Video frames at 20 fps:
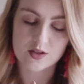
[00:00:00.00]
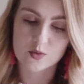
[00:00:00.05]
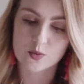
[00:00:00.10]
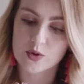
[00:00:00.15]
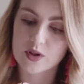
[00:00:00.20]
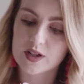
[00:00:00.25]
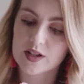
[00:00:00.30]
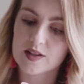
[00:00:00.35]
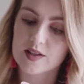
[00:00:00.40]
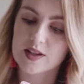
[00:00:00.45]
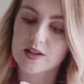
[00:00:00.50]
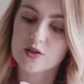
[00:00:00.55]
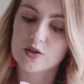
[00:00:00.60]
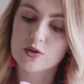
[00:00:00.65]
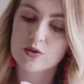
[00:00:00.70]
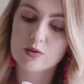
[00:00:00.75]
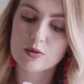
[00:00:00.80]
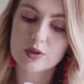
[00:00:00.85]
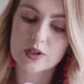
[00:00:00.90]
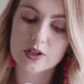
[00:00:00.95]
wood. It's like
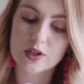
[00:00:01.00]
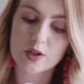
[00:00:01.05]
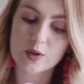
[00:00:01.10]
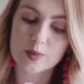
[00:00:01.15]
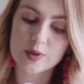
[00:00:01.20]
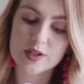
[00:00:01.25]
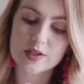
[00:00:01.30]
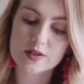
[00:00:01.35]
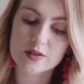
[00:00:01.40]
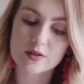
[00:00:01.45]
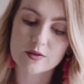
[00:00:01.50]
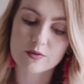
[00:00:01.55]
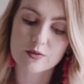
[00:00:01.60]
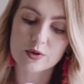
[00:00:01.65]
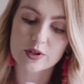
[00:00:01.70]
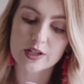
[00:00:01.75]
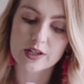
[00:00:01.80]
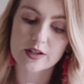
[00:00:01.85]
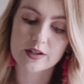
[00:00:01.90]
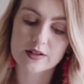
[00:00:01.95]
two little pieces of
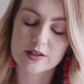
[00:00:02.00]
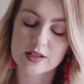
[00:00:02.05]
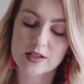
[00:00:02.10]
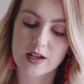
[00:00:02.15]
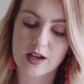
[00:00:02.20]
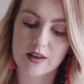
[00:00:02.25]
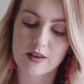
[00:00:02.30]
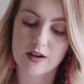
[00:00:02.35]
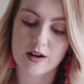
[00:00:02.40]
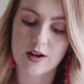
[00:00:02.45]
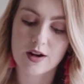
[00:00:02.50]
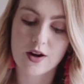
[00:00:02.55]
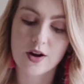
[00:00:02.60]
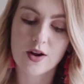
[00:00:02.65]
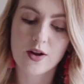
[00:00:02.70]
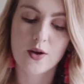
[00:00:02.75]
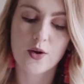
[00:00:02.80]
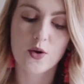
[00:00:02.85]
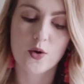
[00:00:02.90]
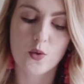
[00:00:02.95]
wood together.
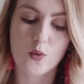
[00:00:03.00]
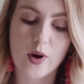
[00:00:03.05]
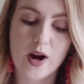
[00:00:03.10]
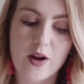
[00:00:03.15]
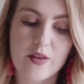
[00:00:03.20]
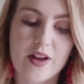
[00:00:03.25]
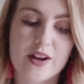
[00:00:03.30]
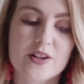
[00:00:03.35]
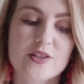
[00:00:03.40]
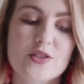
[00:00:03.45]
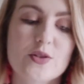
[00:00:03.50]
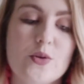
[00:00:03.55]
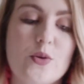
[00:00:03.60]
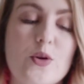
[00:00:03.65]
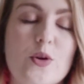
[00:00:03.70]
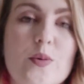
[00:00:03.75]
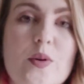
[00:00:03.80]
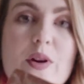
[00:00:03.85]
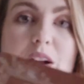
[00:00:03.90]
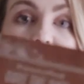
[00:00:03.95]
Wow, that is so
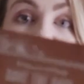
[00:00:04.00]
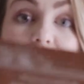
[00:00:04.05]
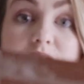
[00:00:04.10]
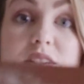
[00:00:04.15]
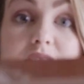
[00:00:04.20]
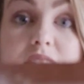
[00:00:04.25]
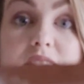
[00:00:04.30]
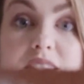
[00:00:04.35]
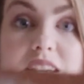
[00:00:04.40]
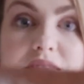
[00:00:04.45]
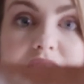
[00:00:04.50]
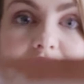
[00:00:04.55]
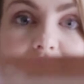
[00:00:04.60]
cool. Okay, so this is a save the